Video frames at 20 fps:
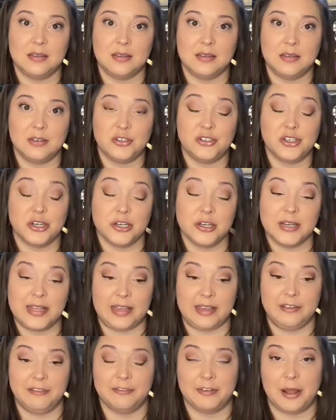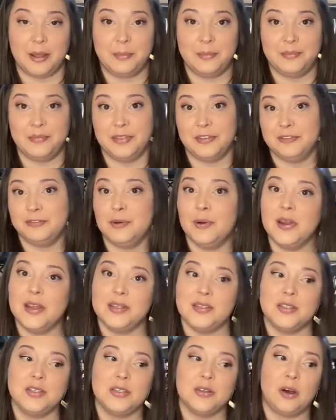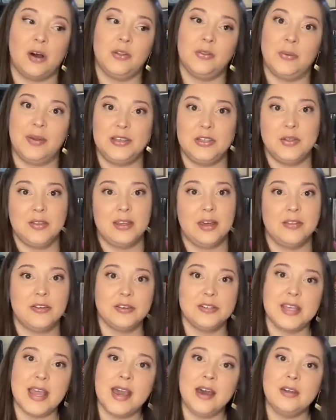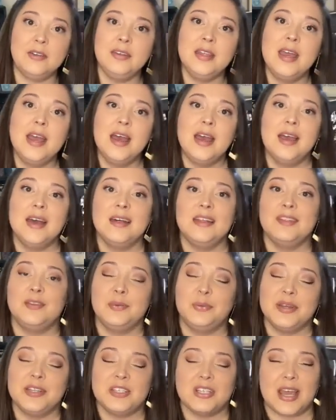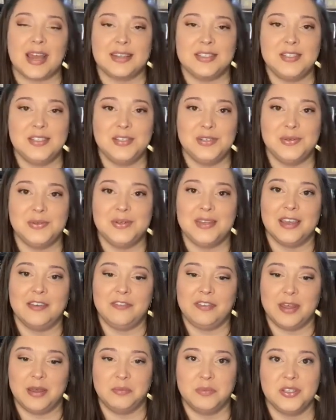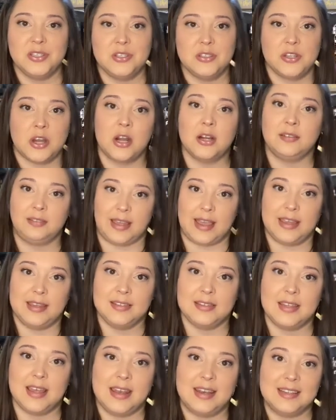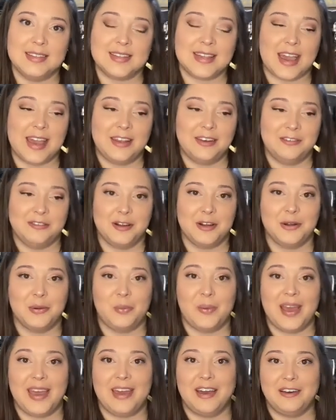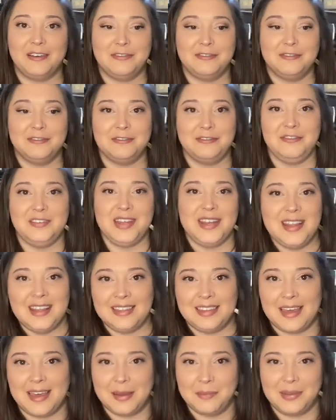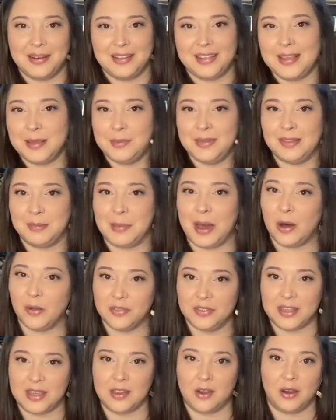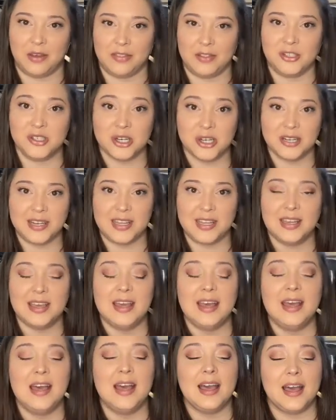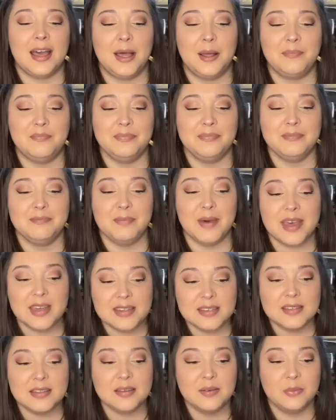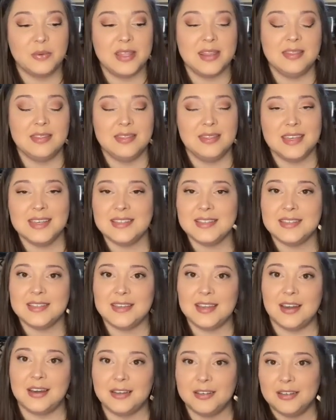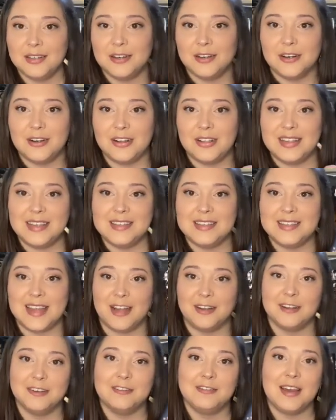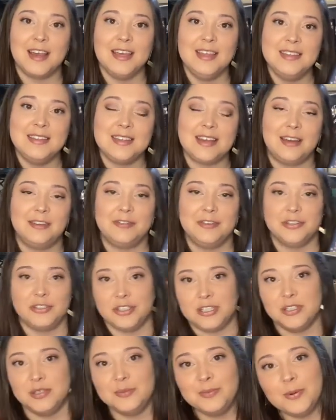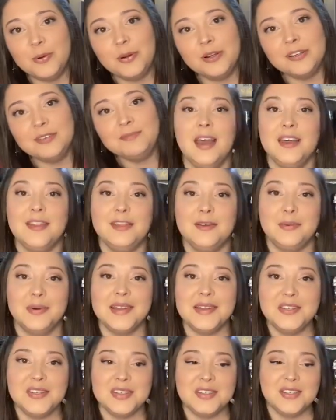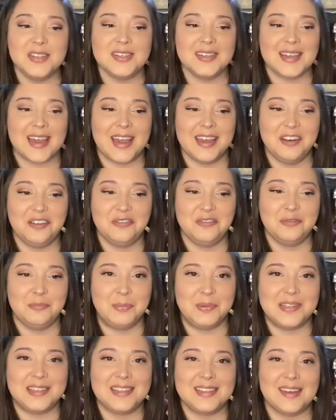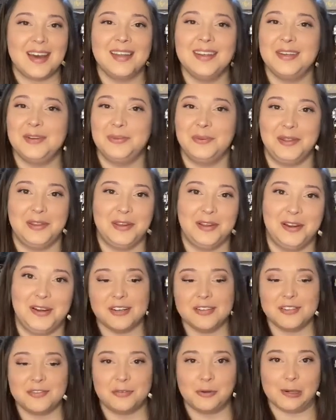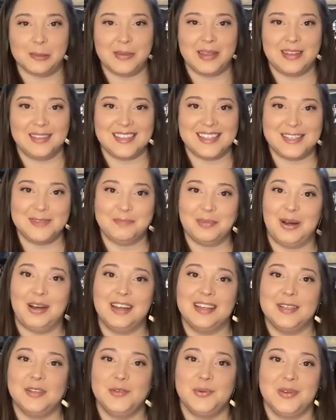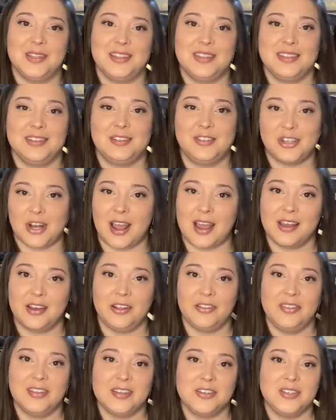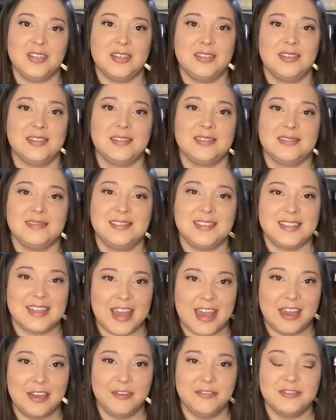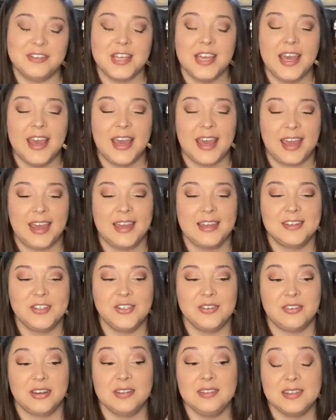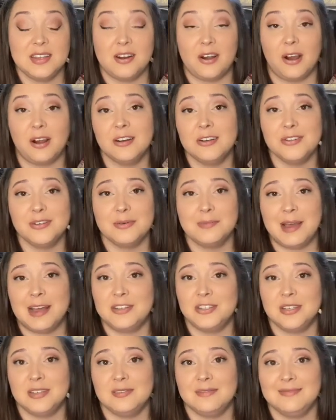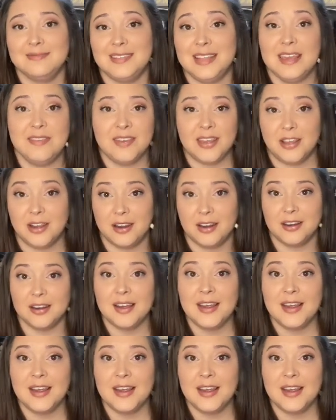journey from the forest all the way to the other town, the witch has to give them starlight, and it's kind of her way of feeding them and keeping them healthy on the journey. But when this young girl is sacrificed after she is born, the witch is just kind of besotted with her. It's forming this bond with this child that she's saved, and she finds it hard to imagine leaving her.